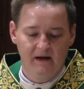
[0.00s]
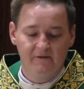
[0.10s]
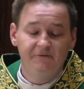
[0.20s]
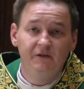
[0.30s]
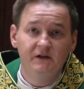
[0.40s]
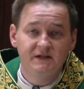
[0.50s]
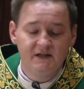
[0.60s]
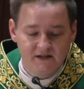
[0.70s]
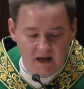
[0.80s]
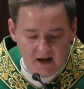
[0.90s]
At first,
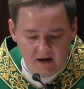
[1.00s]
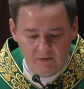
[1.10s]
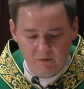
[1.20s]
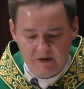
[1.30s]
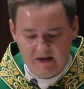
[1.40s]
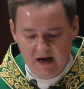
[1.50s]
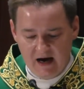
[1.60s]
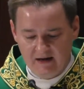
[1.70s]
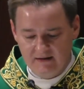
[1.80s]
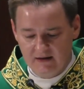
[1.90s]
he's angry with
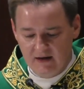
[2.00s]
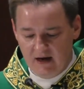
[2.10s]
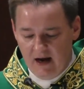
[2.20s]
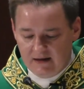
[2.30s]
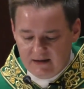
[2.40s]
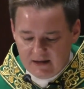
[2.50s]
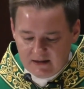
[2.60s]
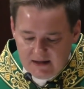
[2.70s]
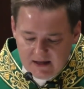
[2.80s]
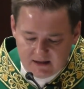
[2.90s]
God, and yet
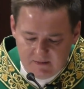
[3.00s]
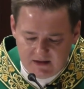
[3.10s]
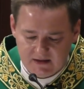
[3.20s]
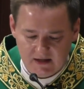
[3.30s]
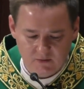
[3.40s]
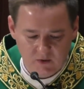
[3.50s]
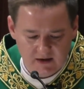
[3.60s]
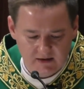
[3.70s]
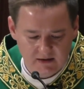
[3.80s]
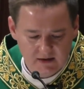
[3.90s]
he admits that
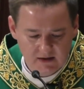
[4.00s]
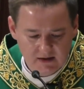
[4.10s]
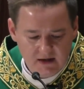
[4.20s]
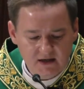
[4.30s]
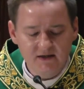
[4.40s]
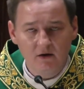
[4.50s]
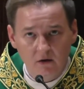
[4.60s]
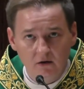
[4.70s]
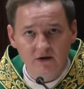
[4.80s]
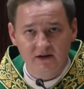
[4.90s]
when he's
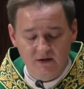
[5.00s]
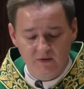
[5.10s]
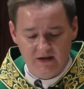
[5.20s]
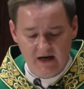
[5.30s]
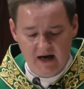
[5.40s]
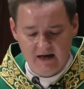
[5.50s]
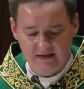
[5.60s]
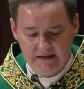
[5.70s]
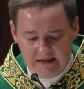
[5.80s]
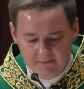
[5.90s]
honest with
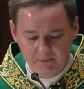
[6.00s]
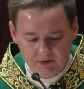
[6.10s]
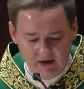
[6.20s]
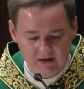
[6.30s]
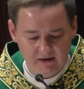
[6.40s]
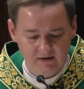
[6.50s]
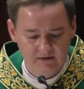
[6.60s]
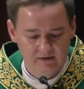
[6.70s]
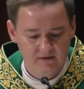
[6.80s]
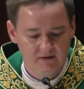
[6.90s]
God in prayer,
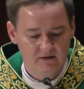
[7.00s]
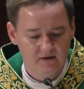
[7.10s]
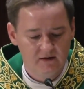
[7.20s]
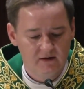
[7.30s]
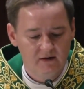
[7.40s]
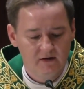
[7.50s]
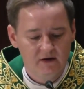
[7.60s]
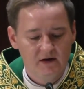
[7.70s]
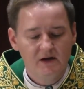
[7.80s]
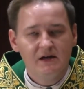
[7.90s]

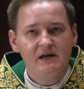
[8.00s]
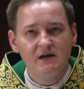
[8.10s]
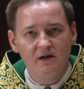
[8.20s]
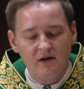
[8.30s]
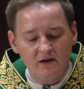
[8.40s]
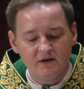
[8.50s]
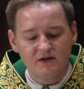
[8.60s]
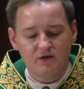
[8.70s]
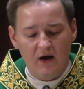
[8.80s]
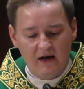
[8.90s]
he
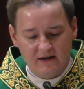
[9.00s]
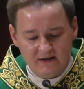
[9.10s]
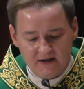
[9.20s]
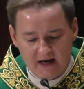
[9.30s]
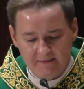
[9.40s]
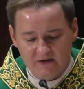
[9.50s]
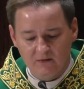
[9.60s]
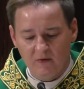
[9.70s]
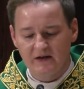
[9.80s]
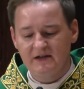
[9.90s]
learns to accept
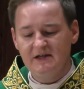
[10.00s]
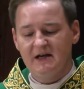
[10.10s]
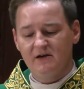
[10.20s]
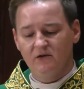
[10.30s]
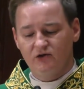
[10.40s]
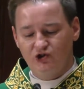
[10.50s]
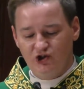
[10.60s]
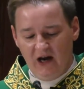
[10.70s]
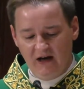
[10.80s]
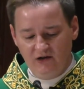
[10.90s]
what he cannot
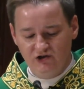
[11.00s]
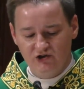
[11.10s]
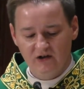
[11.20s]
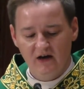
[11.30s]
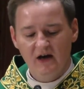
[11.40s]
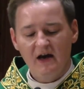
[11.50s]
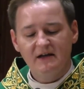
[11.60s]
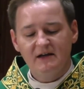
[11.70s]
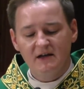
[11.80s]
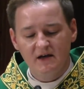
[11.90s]
change,
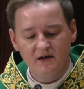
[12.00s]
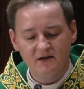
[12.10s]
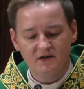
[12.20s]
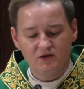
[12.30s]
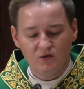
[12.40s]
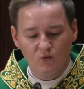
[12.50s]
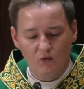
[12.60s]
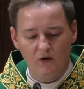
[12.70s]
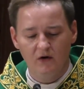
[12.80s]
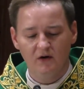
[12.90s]
and he learns to
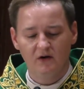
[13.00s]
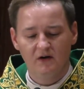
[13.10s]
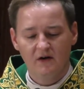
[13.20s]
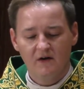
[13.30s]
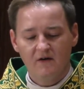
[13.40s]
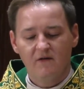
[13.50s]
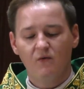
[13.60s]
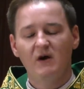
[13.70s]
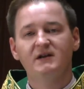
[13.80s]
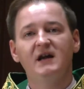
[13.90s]
work for
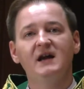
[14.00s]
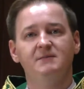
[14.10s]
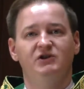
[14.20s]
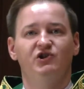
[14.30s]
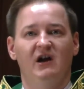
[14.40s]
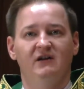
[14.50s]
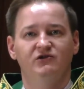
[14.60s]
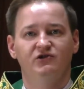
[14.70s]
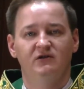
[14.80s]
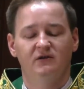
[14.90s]
what can be
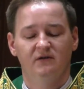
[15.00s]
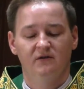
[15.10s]
changed.